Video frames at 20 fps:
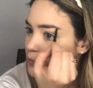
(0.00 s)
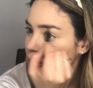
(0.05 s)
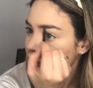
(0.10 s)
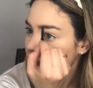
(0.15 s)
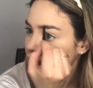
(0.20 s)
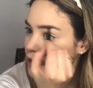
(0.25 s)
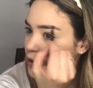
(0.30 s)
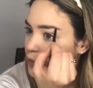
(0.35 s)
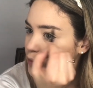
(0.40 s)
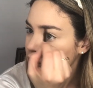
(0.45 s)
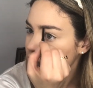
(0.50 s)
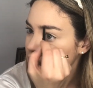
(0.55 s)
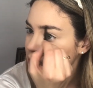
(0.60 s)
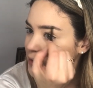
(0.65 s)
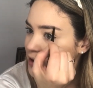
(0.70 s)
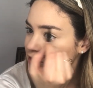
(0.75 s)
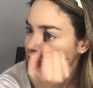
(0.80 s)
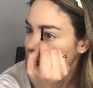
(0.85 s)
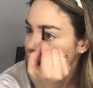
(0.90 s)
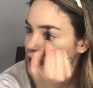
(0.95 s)
But one of
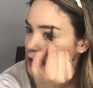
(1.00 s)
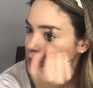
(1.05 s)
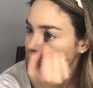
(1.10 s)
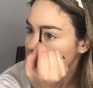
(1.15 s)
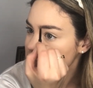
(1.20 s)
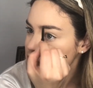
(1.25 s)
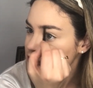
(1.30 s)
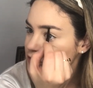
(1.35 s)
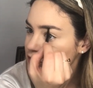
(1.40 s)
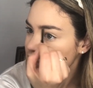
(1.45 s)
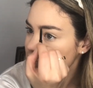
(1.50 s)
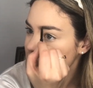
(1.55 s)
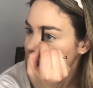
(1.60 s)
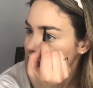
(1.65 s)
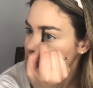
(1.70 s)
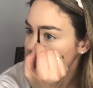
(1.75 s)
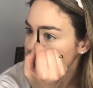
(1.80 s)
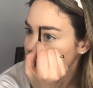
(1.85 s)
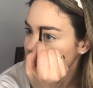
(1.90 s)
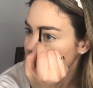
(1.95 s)
my very best
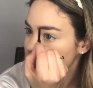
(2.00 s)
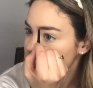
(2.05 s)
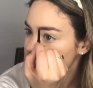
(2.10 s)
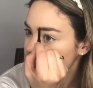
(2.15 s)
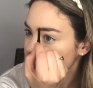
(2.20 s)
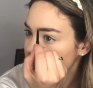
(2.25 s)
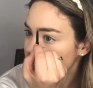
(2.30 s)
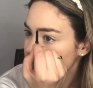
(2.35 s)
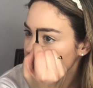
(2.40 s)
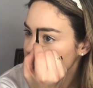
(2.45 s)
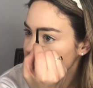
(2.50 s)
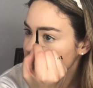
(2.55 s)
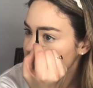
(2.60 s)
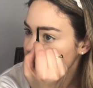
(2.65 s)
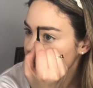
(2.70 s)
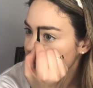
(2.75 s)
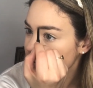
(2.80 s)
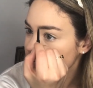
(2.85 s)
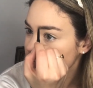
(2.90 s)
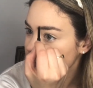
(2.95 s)
friends, when I started
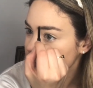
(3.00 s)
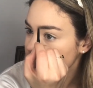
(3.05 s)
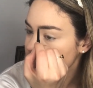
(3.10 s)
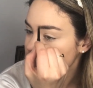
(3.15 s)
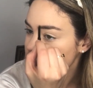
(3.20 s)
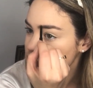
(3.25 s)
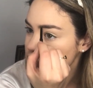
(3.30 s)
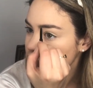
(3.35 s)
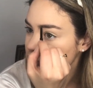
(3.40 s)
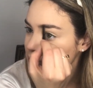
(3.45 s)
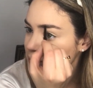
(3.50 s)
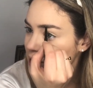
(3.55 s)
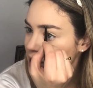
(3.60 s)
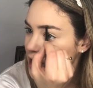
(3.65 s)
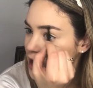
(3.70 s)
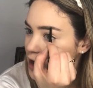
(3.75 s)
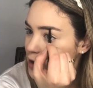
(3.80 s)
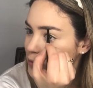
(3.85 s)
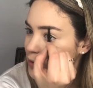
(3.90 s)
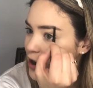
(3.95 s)
finally doing my
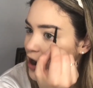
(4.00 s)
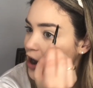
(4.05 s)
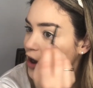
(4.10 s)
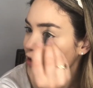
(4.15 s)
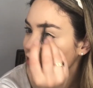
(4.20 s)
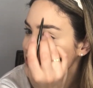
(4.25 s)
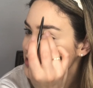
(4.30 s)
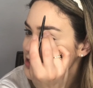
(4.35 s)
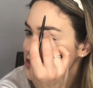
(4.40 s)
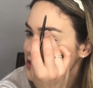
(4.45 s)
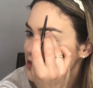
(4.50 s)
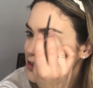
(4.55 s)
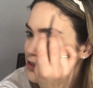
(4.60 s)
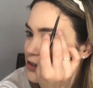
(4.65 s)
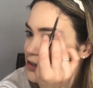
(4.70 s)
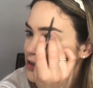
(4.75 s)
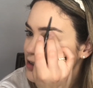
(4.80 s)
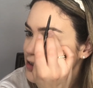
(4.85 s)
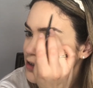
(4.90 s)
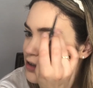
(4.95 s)
eyebrows,
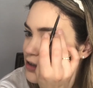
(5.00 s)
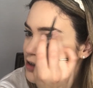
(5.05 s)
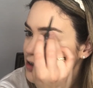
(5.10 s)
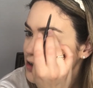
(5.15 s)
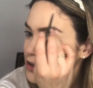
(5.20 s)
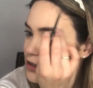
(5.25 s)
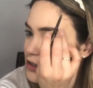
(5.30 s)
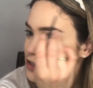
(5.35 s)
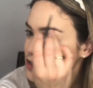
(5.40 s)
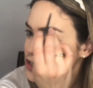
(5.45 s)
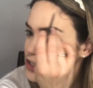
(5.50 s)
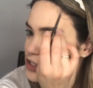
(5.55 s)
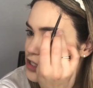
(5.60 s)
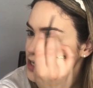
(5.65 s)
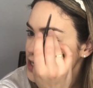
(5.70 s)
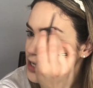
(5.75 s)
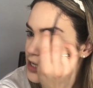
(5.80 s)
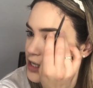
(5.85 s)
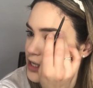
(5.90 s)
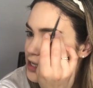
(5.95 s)

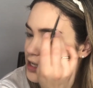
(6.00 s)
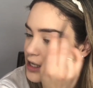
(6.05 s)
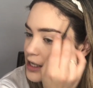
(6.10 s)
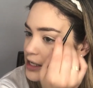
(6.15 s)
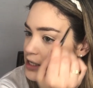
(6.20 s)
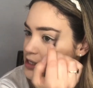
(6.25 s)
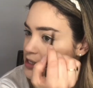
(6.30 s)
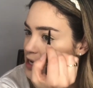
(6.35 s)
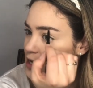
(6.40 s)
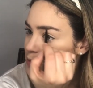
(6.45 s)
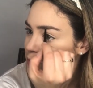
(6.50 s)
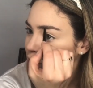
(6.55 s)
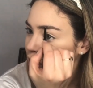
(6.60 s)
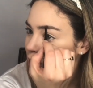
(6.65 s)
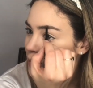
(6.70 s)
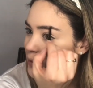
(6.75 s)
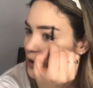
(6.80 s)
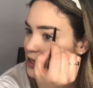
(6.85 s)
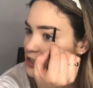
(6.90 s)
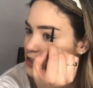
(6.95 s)
she is a
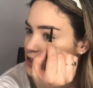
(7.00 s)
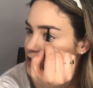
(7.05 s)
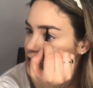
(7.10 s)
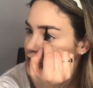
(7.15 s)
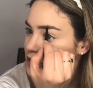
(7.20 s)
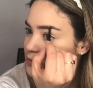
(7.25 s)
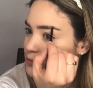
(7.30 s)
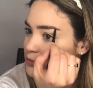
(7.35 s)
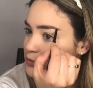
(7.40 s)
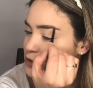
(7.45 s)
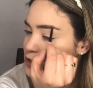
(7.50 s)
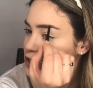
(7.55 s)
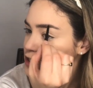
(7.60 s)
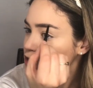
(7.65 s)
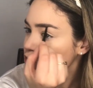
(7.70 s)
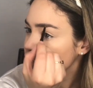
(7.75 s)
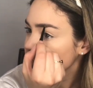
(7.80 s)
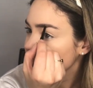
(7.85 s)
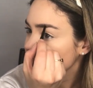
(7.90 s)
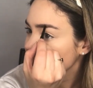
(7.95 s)
brow master.
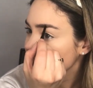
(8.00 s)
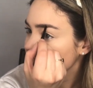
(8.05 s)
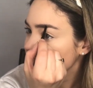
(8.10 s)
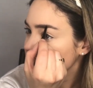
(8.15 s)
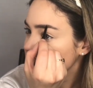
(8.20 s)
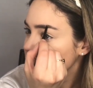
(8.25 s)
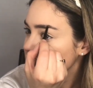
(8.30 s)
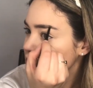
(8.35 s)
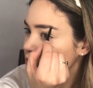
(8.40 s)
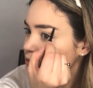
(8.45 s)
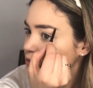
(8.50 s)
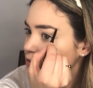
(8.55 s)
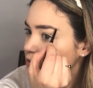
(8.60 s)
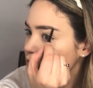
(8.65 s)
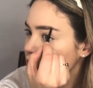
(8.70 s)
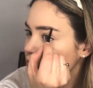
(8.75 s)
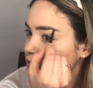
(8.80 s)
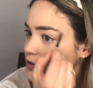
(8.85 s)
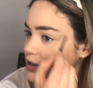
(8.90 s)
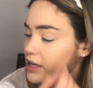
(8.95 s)
She told me,
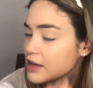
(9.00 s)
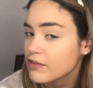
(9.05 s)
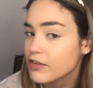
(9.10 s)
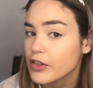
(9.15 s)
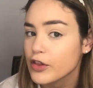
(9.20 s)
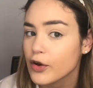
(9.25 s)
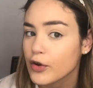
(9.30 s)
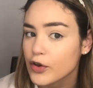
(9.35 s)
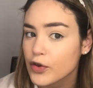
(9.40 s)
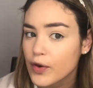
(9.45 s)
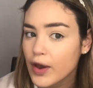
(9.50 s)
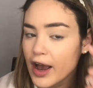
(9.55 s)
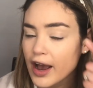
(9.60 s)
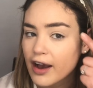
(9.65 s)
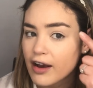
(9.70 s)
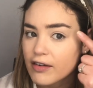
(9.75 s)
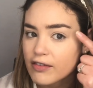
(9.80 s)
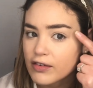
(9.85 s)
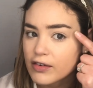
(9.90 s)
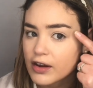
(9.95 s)
even though you
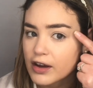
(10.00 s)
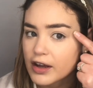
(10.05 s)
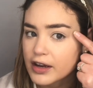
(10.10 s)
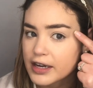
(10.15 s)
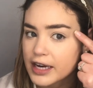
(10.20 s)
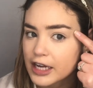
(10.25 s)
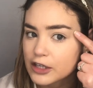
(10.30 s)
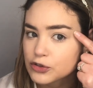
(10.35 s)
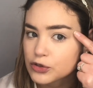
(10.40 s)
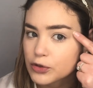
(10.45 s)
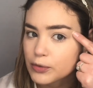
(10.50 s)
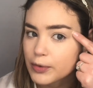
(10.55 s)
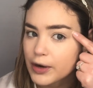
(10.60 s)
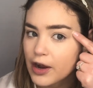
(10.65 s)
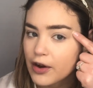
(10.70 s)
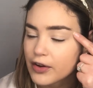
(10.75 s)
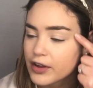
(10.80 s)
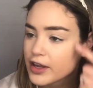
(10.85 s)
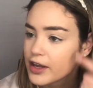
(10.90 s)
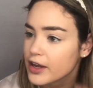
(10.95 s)
have a natural
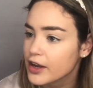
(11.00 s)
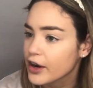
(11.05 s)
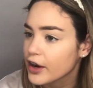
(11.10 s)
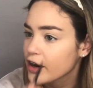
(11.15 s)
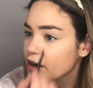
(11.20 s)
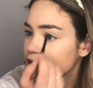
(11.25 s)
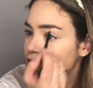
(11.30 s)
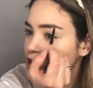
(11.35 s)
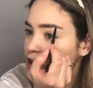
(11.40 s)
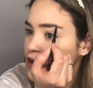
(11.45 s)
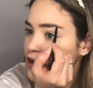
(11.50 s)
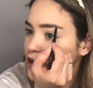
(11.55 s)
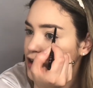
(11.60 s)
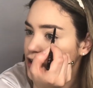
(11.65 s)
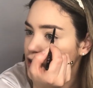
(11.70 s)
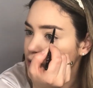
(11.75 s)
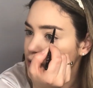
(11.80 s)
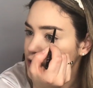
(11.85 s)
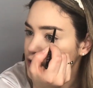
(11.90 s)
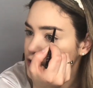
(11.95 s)
brow here,
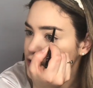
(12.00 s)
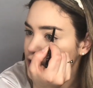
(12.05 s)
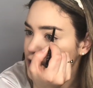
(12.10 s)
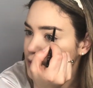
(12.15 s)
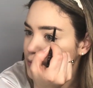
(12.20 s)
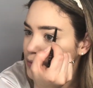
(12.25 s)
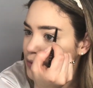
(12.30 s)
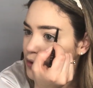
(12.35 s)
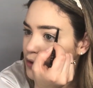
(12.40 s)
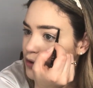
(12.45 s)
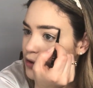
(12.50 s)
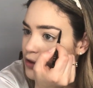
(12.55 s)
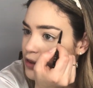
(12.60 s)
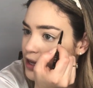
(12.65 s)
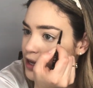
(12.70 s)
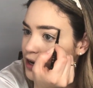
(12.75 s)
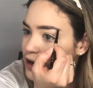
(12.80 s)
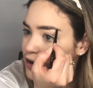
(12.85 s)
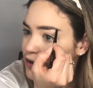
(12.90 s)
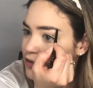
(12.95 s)
you want to try and pull
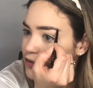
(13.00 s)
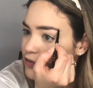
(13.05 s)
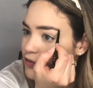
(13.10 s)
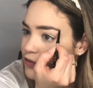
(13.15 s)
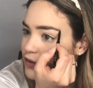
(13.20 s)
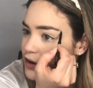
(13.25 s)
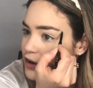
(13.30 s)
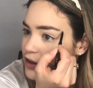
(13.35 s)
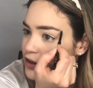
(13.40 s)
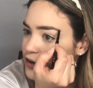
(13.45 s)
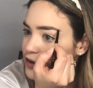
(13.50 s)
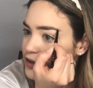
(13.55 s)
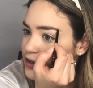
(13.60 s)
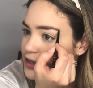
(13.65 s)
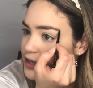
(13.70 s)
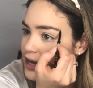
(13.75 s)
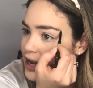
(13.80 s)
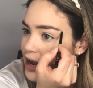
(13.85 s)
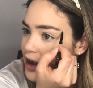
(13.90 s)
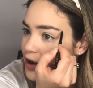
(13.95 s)
that out farther
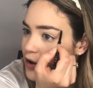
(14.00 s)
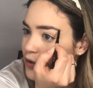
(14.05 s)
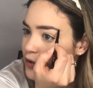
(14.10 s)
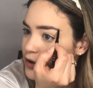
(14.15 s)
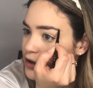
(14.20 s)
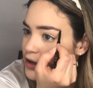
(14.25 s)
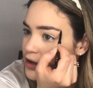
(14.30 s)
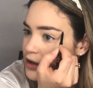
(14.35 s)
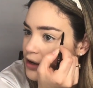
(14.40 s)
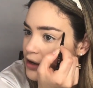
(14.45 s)
down